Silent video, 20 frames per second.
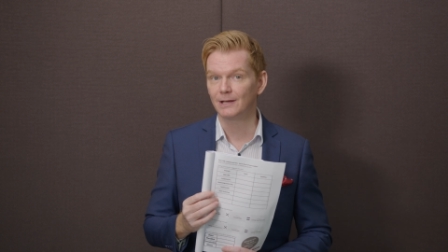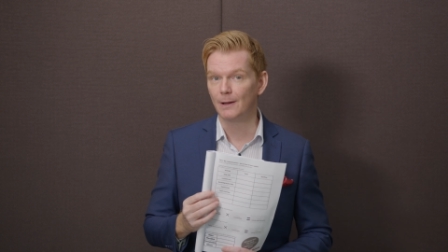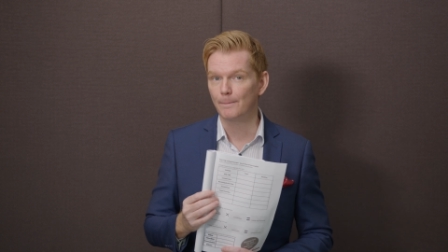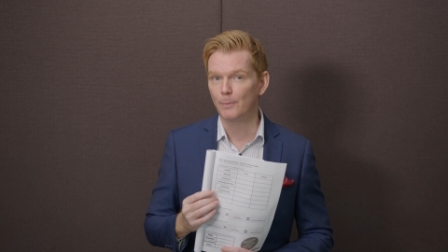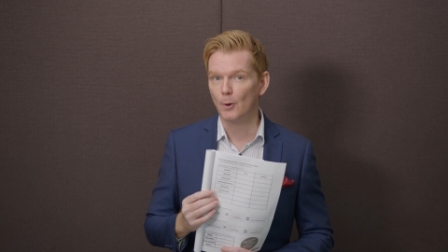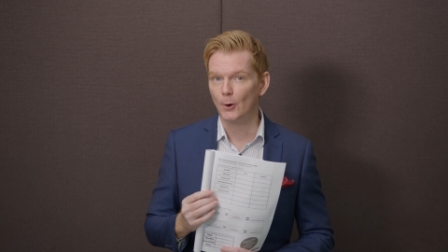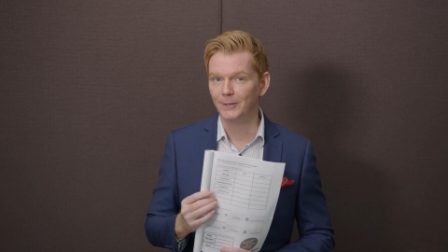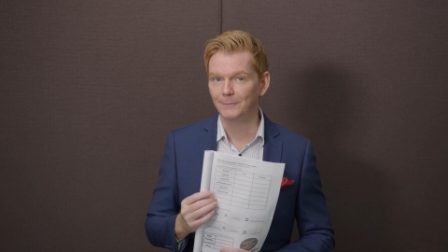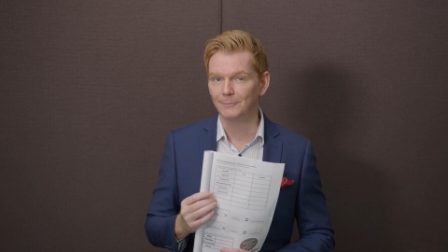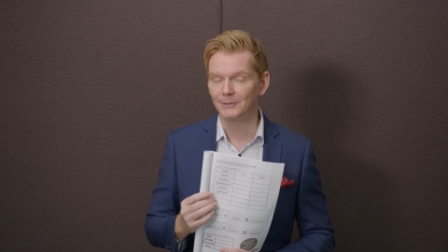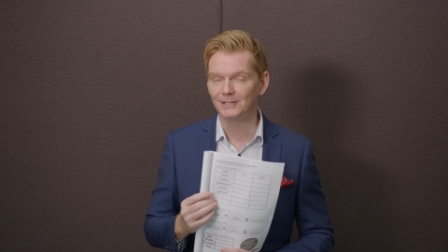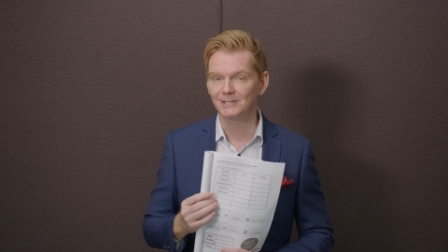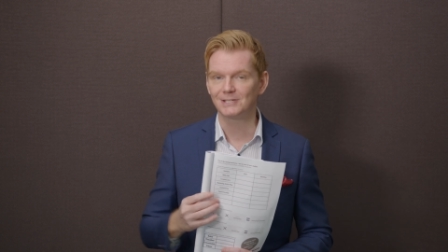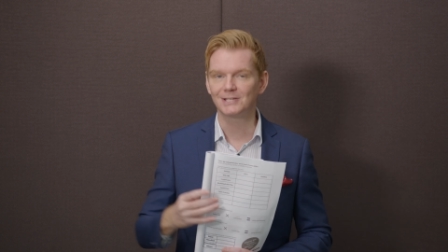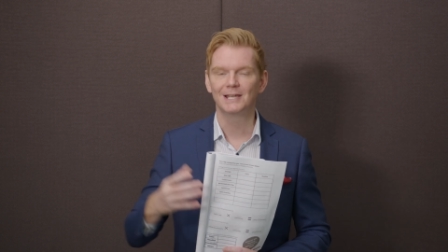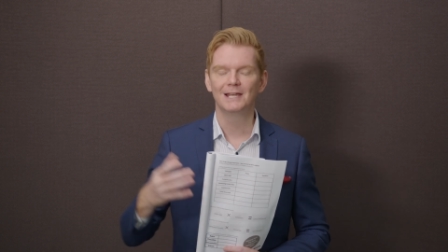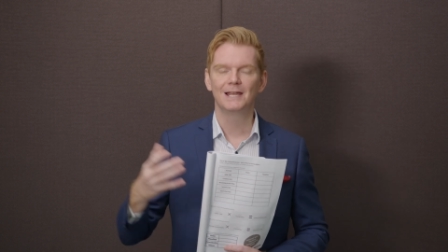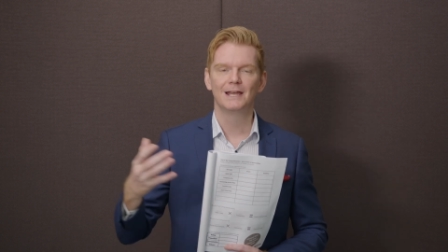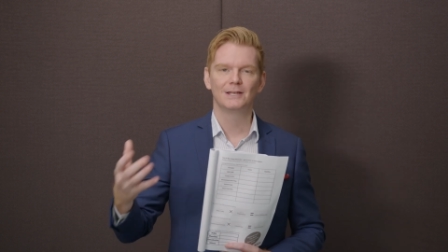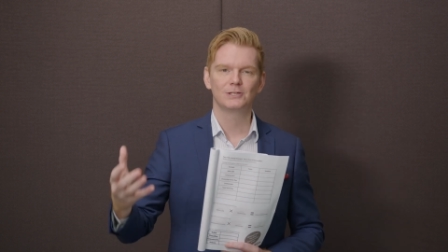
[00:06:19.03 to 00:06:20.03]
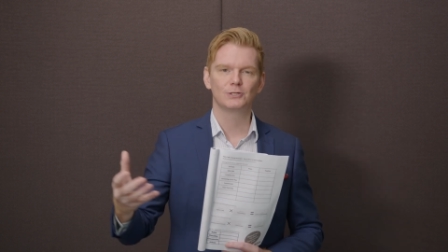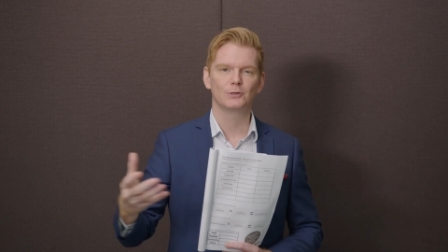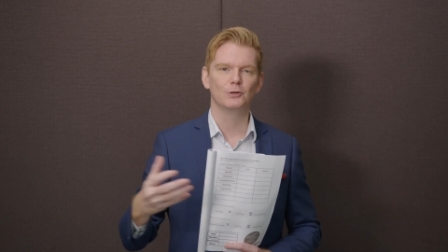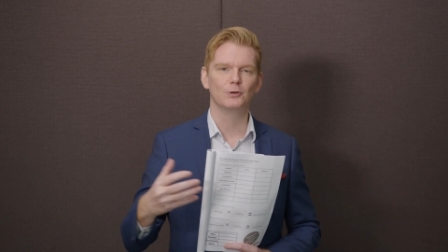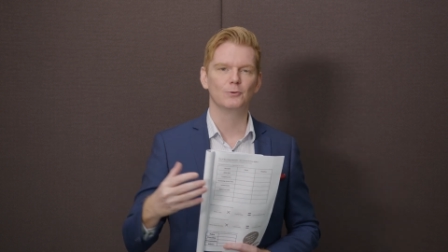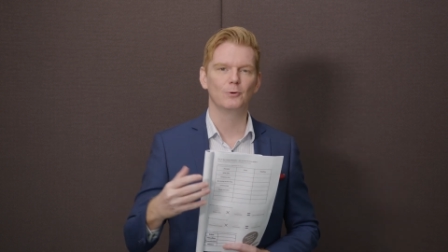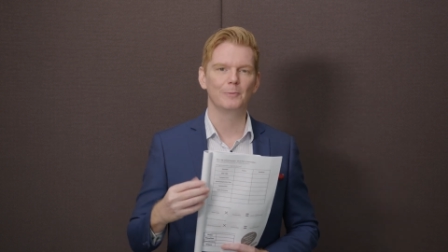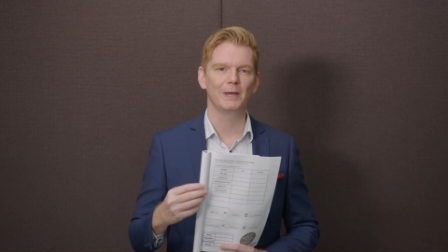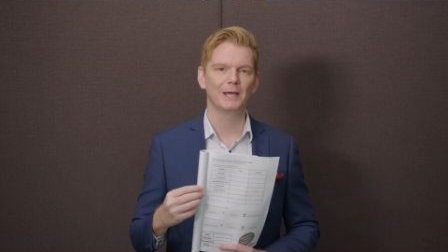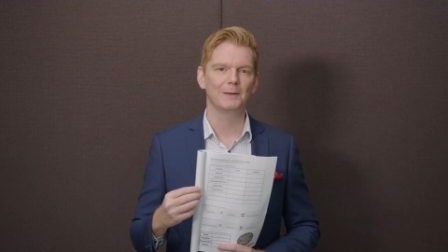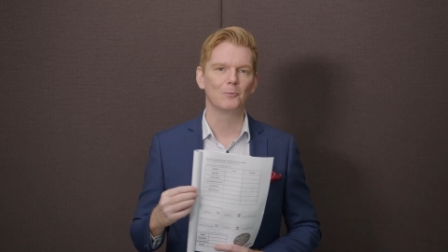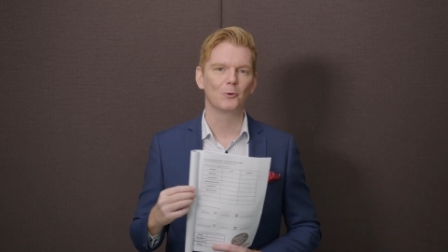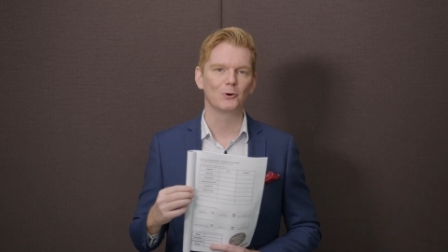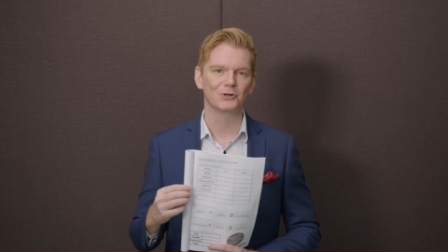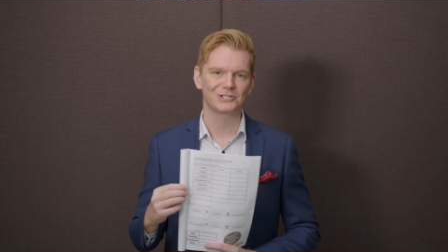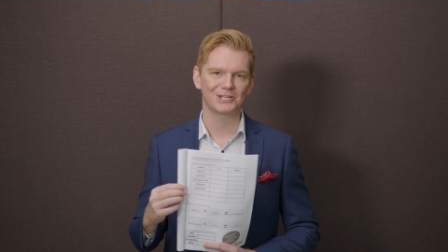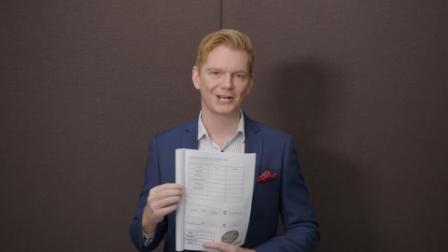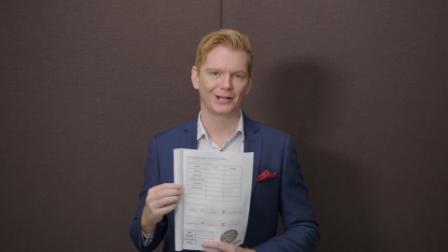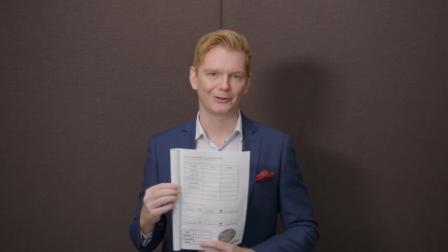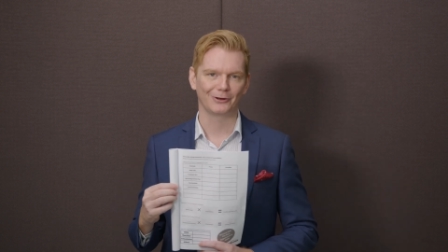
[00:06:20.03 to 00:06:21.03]
appointments, so you will make more
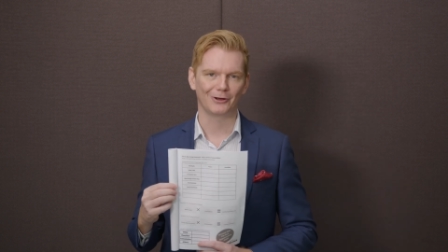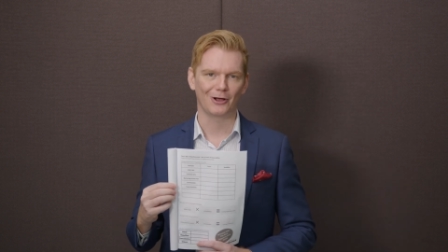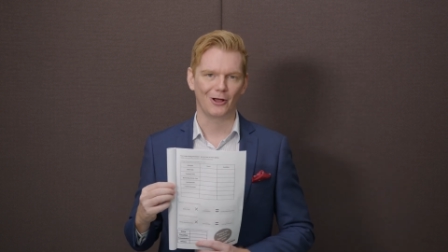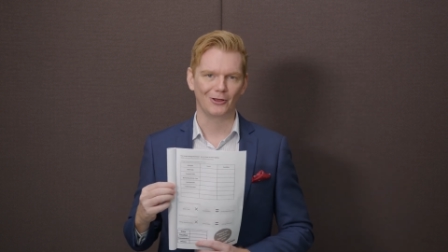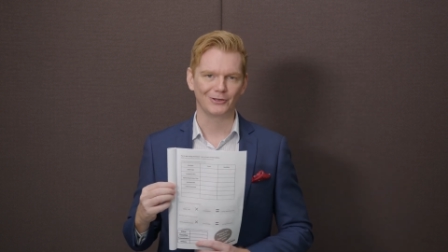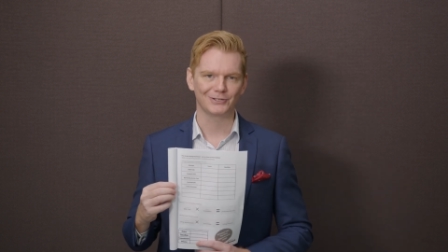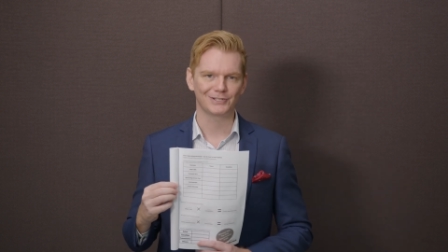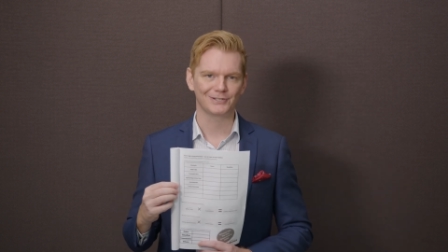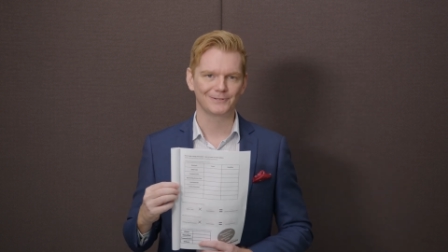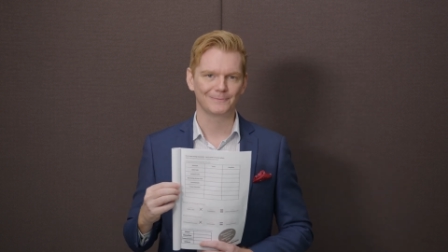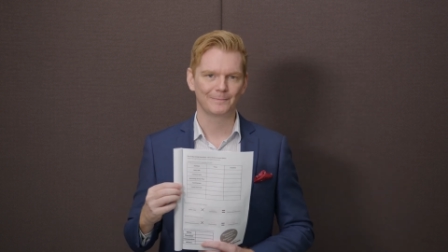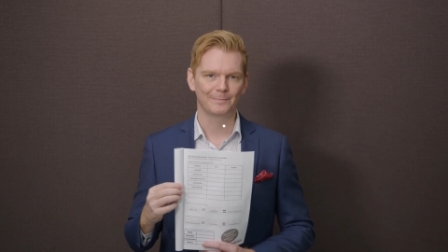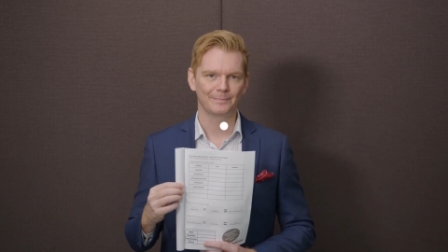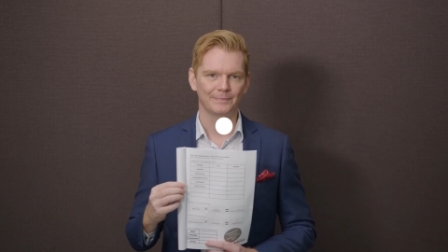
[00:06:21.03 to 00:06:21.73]
seller calls.